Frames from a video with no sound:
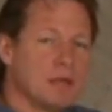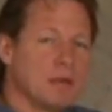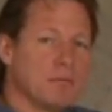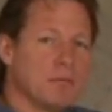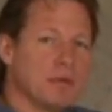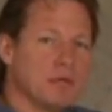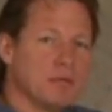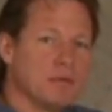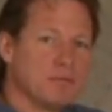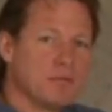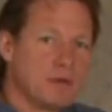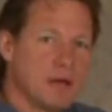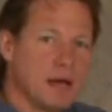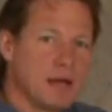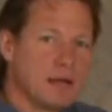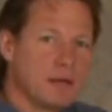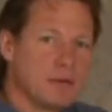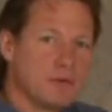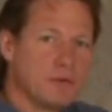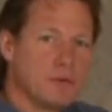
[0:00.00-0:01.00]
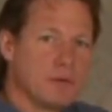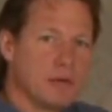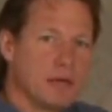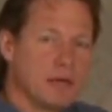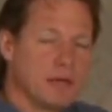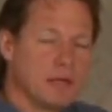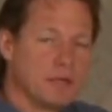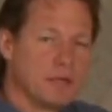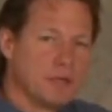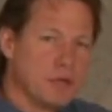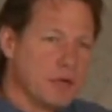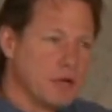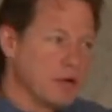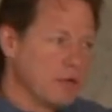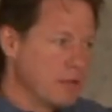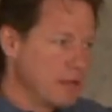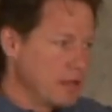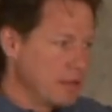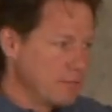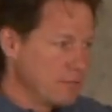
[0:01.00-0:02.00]
but you've got to know
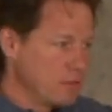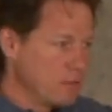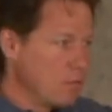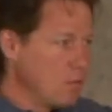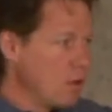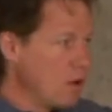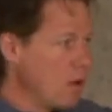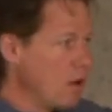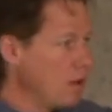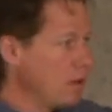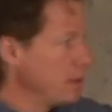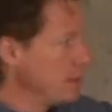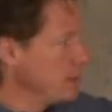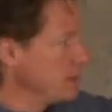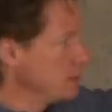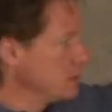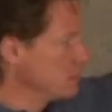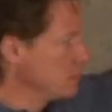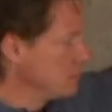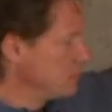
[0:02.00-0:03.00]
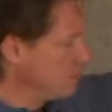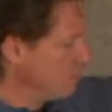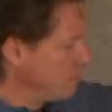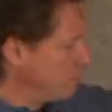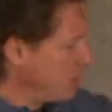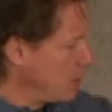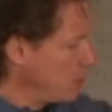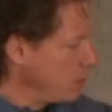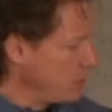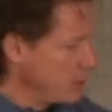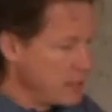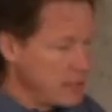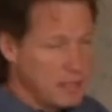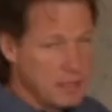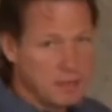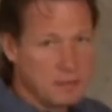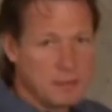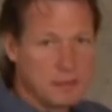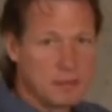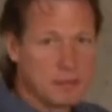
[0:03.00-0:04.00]
that if the wall is bowed
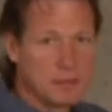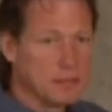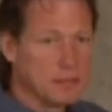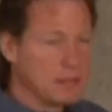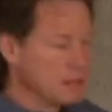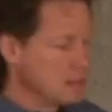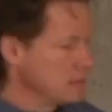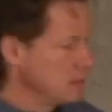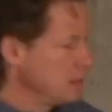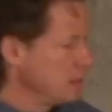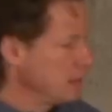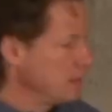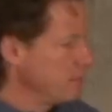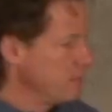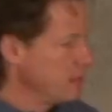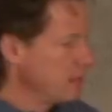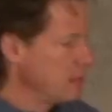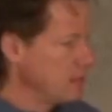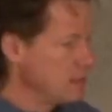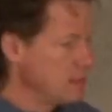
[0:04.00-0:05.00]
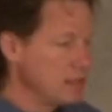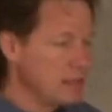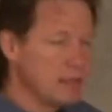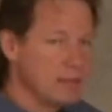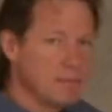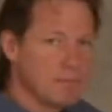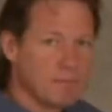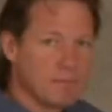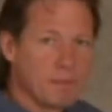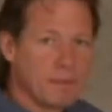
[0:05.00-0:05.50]
in significantly,